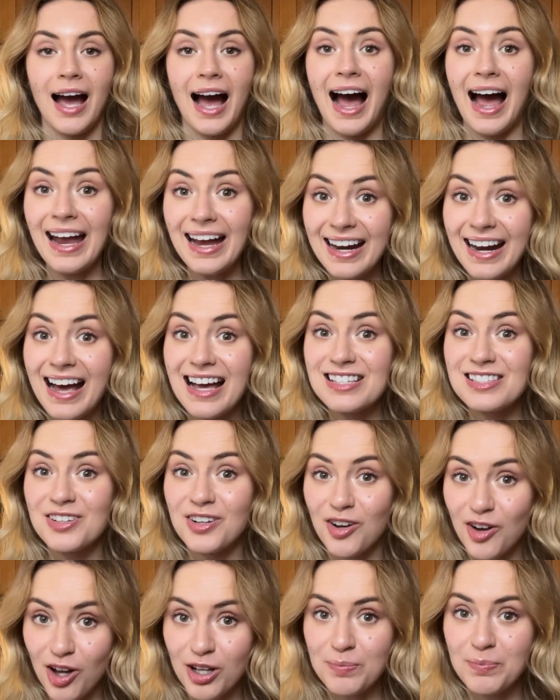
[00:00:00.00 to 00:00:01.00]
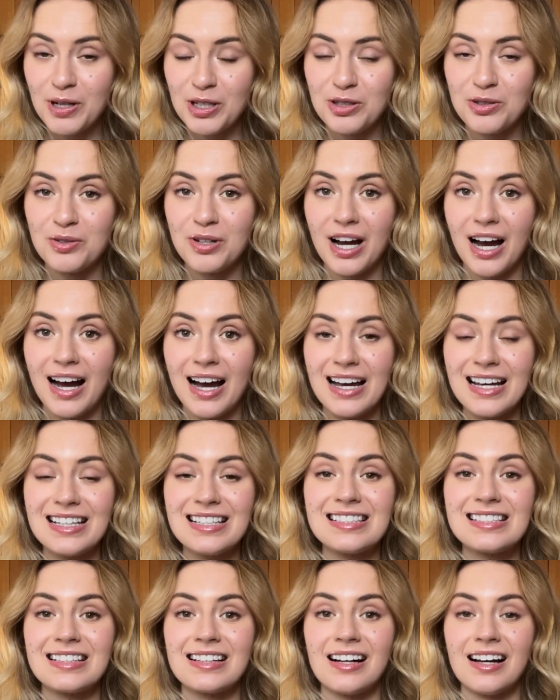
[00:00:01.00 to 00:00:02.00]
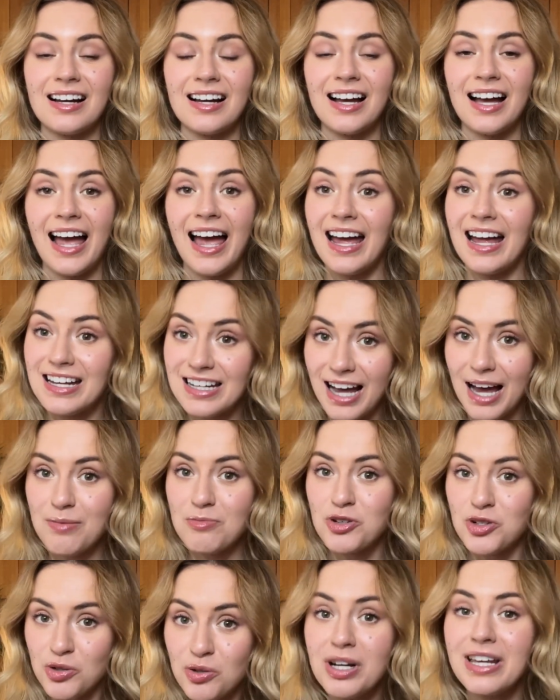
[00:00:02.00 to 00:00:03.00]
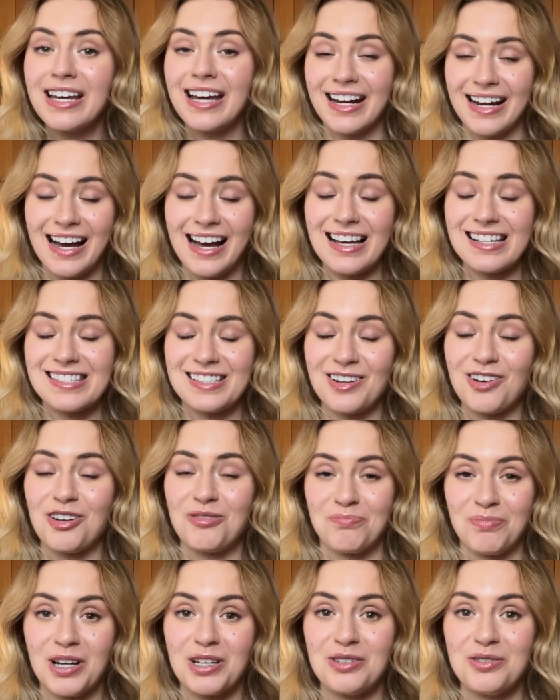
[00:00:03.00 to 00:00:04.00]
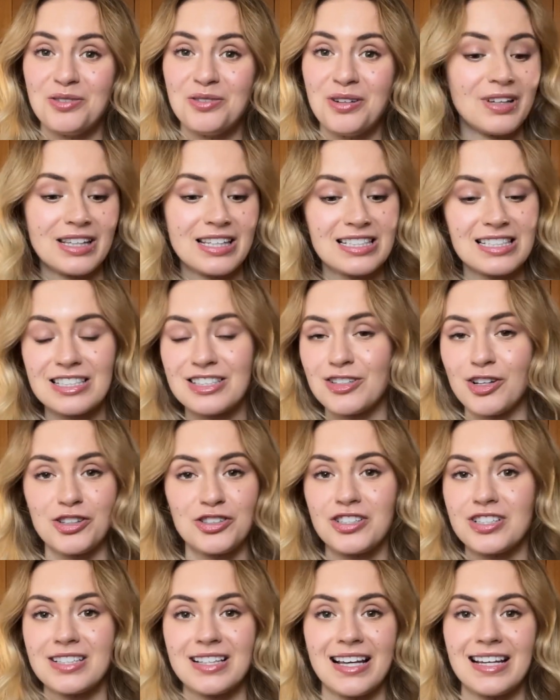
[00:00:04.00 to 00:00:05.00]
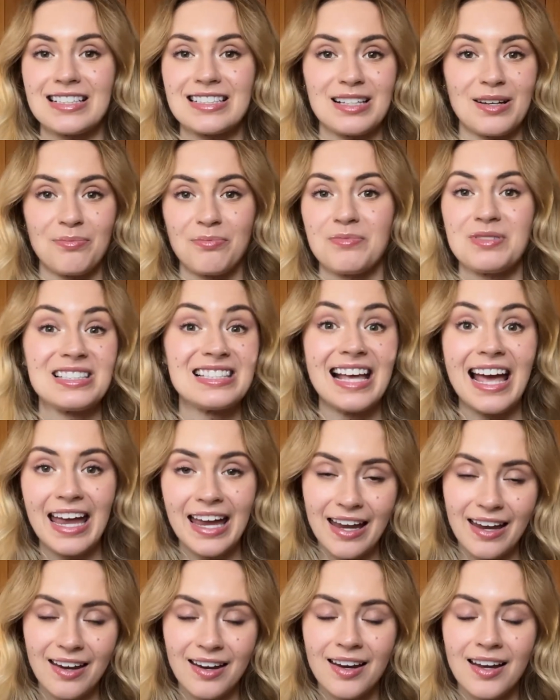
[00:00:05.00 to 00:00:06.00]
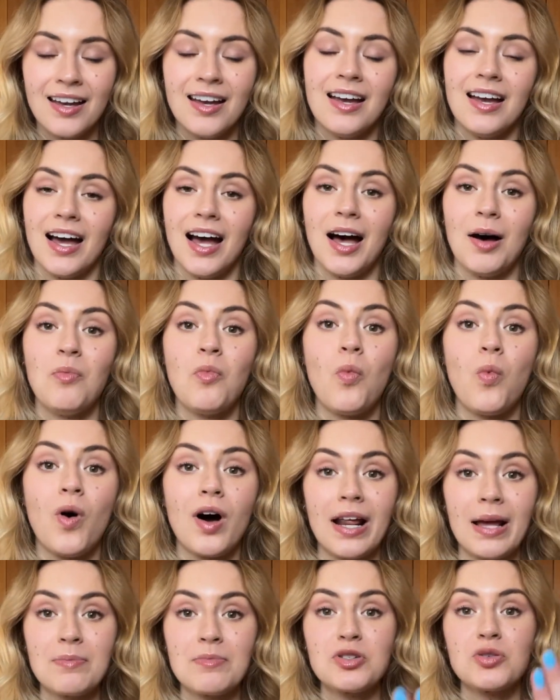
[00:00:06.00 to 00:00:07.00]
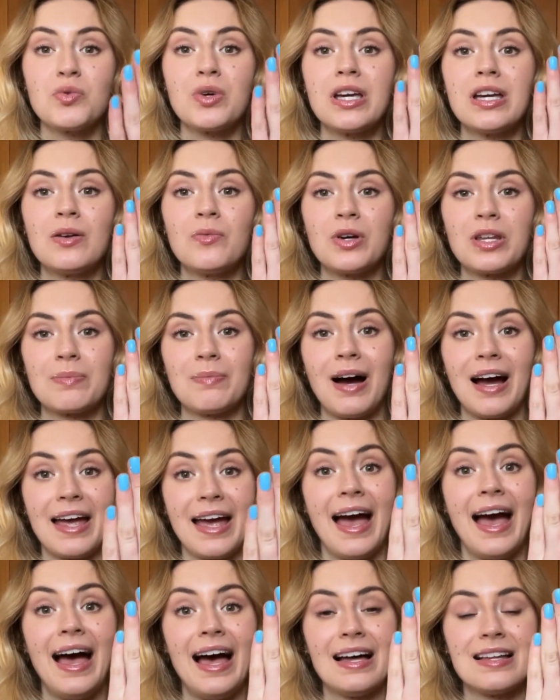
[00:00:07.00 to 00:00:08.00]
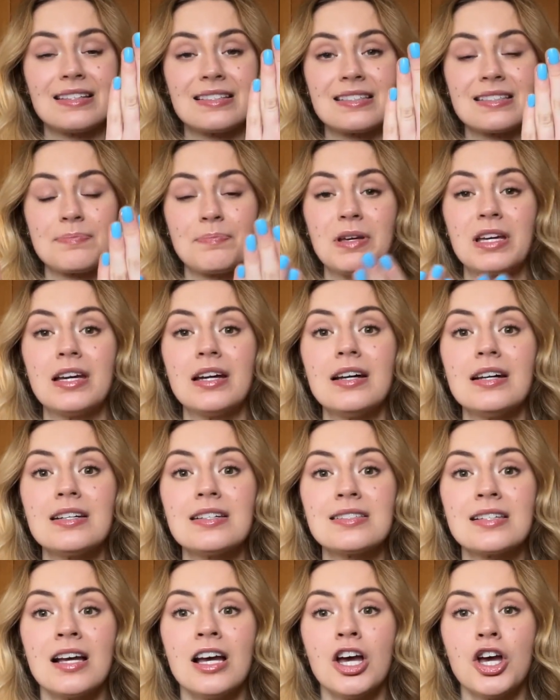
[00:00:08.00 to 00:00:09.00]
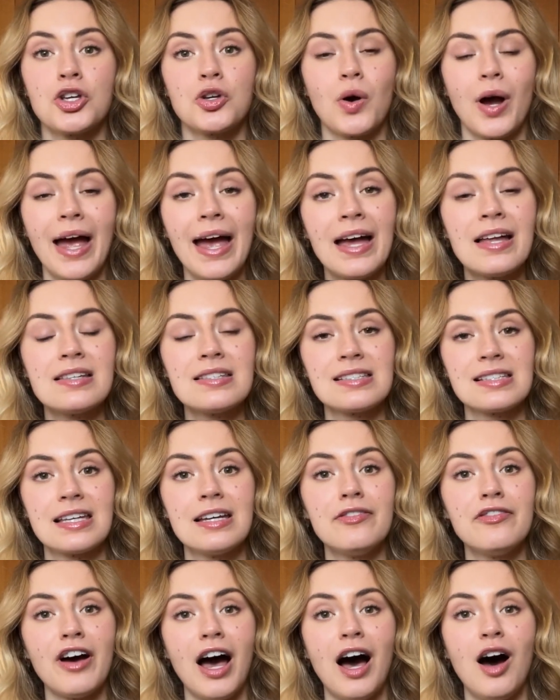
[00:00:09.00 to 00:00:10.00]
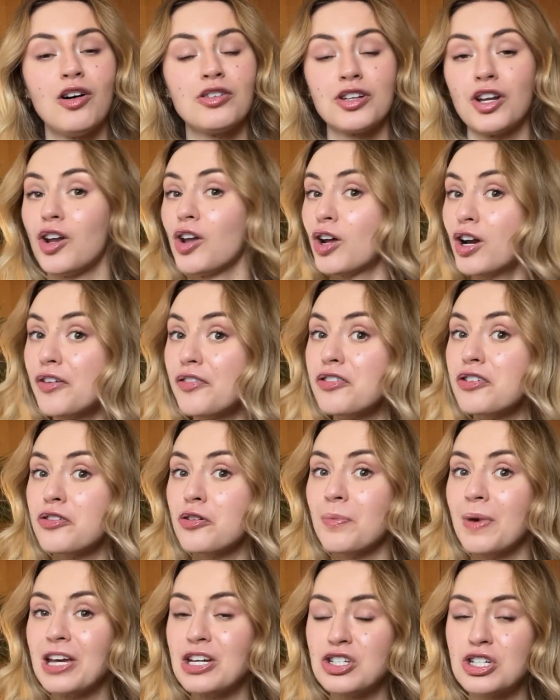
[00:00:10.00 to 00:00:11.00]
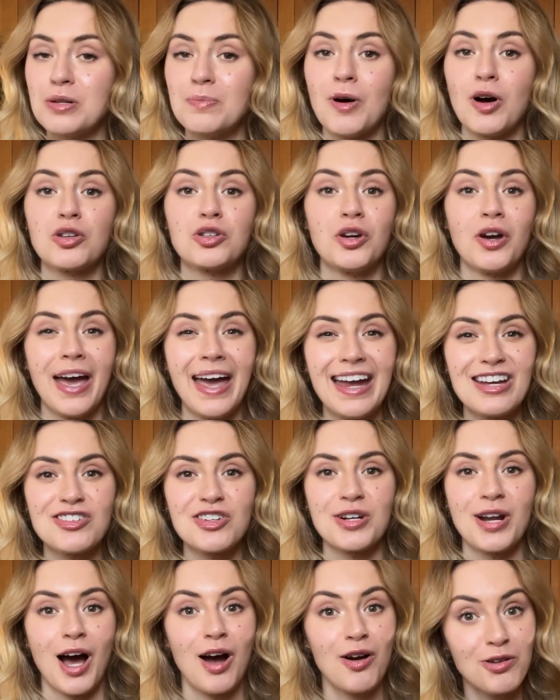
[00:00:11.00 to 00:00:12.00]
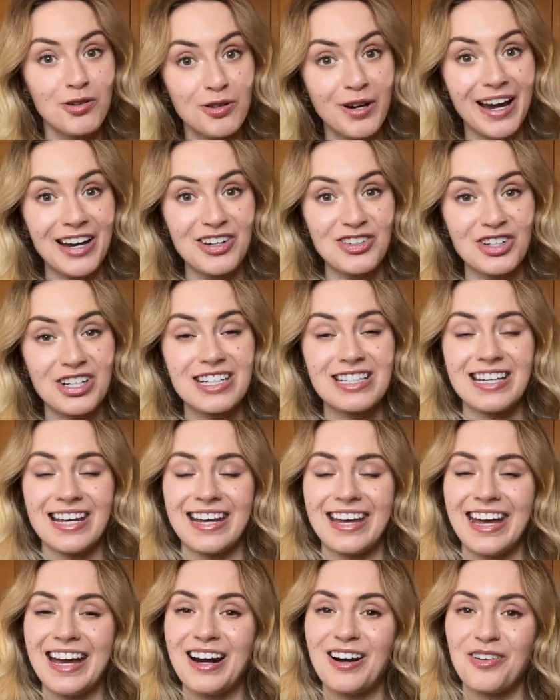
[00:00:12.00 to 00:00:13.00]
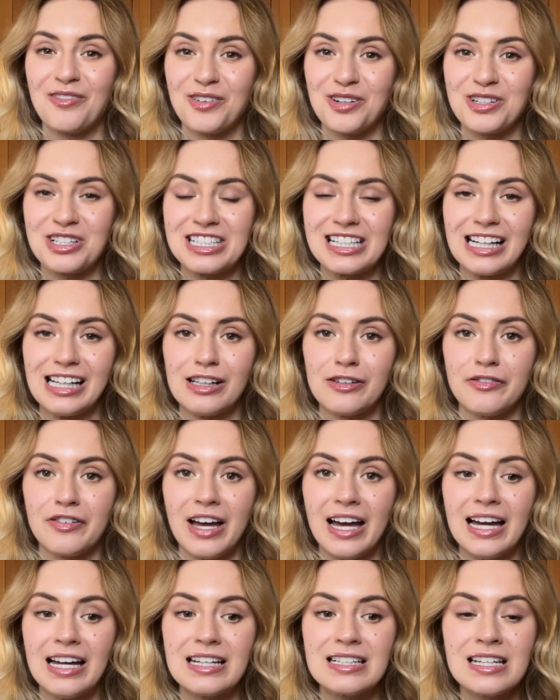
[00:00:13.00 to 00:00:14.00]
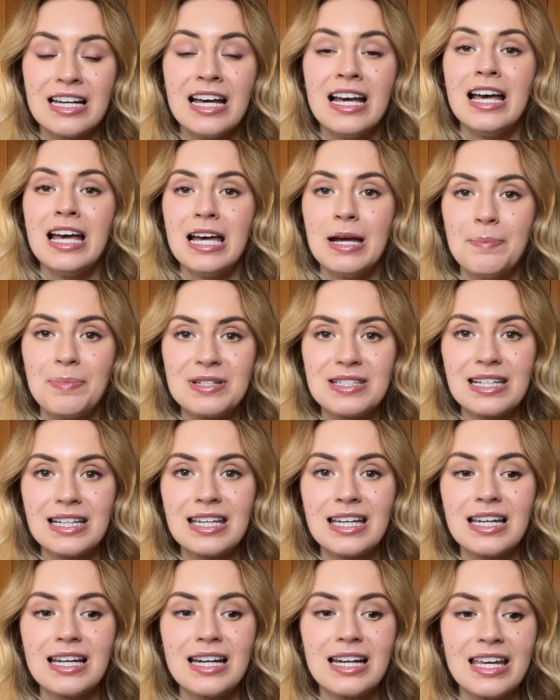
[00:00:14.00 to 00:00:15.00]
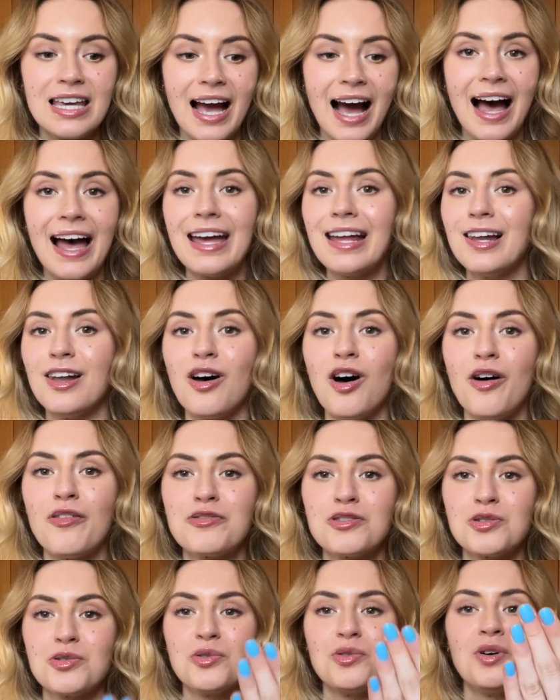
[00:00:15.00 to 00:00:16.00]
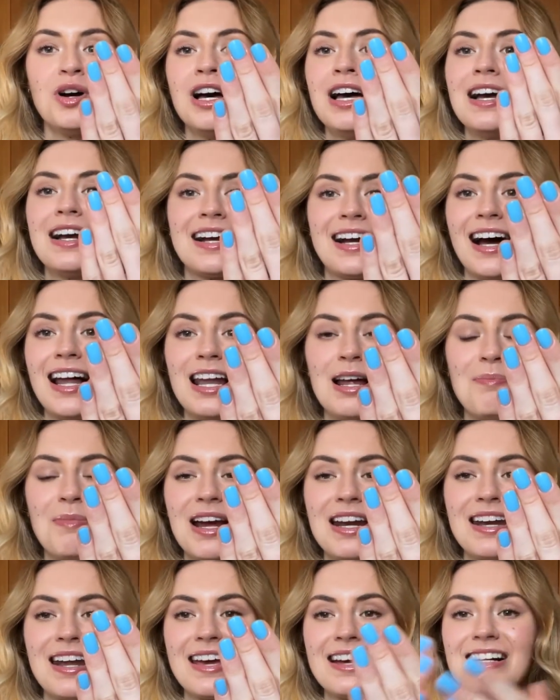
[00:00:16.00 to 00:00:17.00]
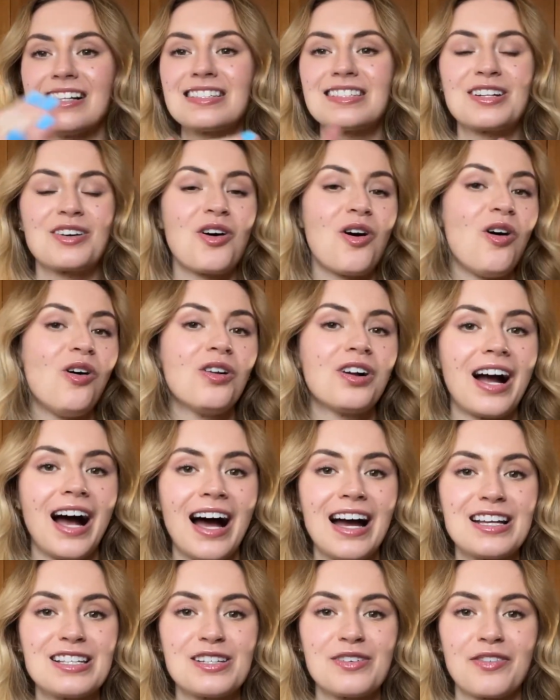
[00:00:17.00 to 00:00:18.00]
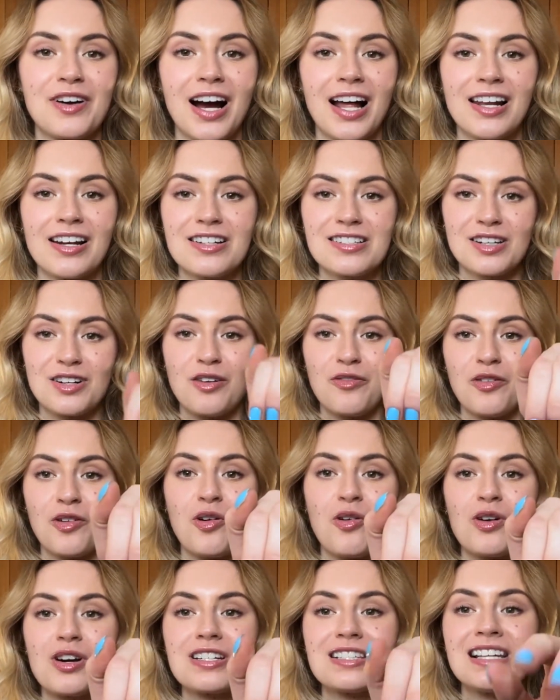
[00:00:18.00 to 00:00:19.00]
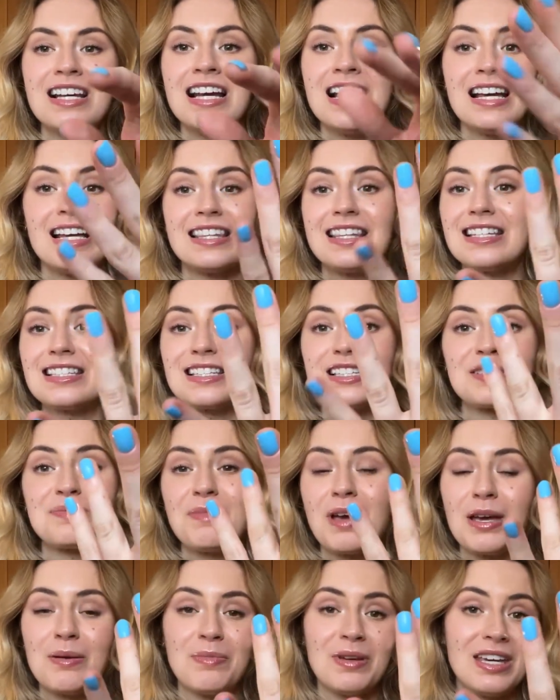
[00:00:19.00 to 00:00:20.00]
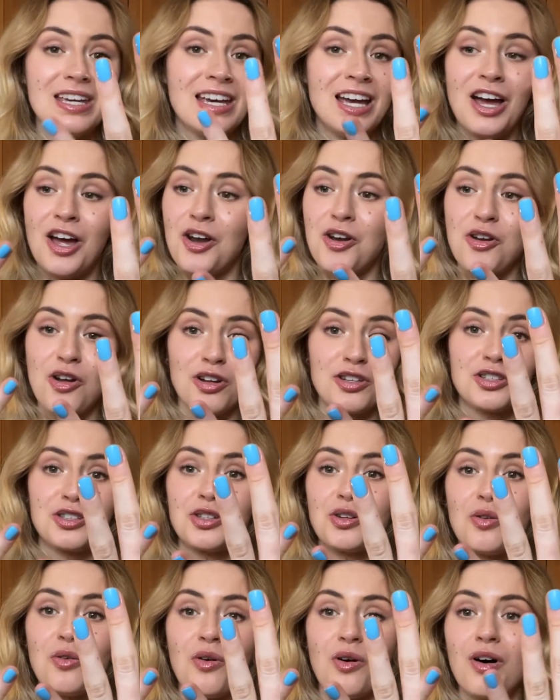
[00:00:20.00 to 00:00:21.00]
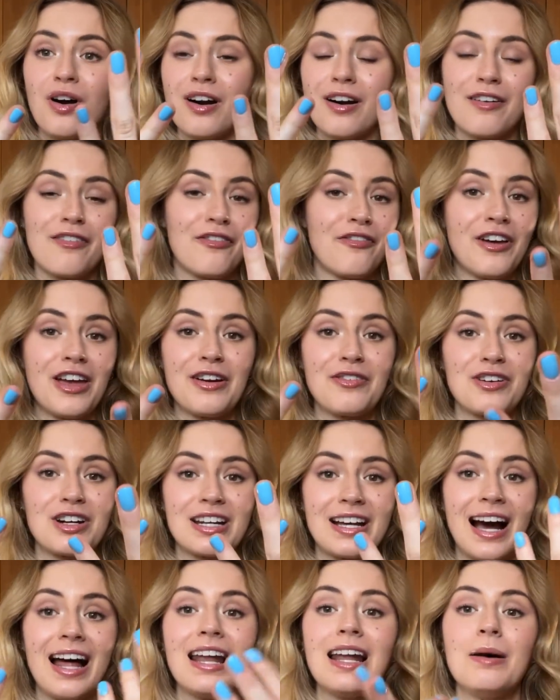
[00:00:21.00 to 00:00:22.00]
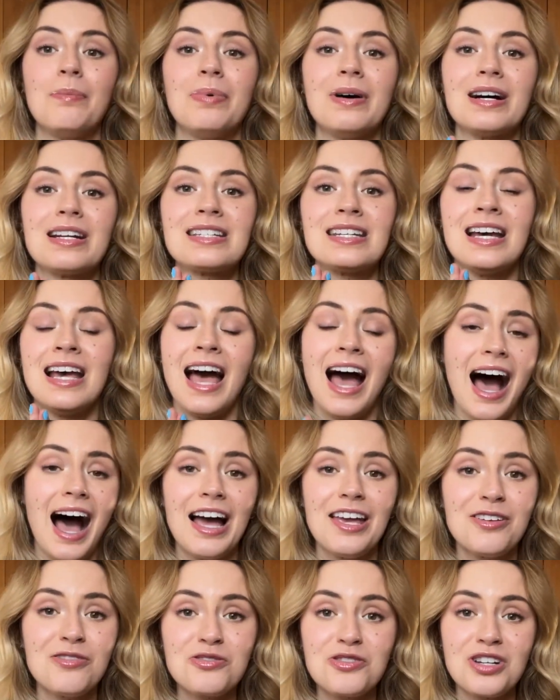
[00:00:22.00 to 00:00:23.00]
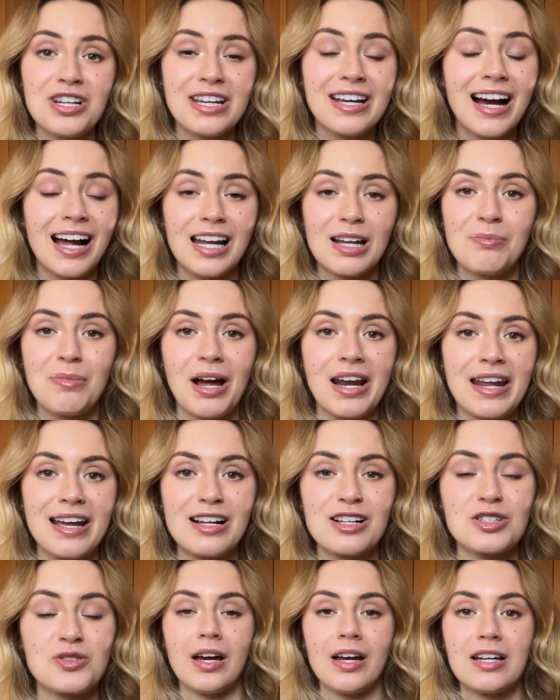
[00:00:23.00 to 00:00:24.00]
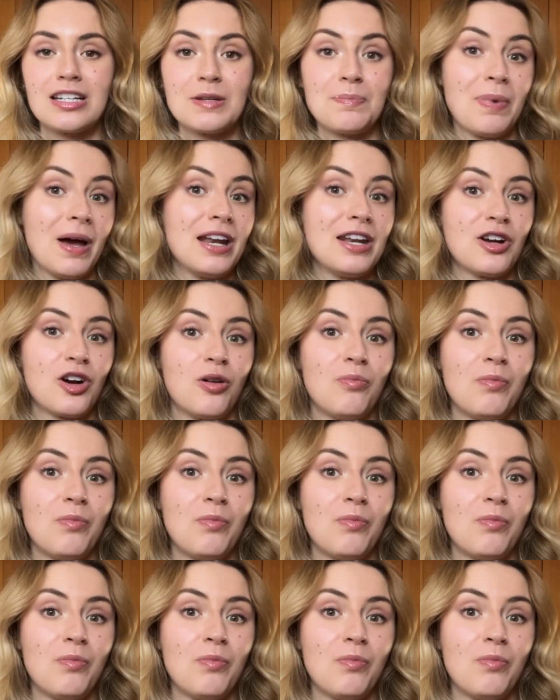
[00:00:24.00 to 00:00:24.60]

I get asked a lot by you guys, and I'm truly get asked a lot by you. This is not just like some saying, what I'm doing with my hands, because your hands give out a lot of information about your age and how you actually take care of yourself. And in particularly, I love to color my nails in all kinds of colors. And of course, this is maybe not your favorite color, but I usually color my nails depending on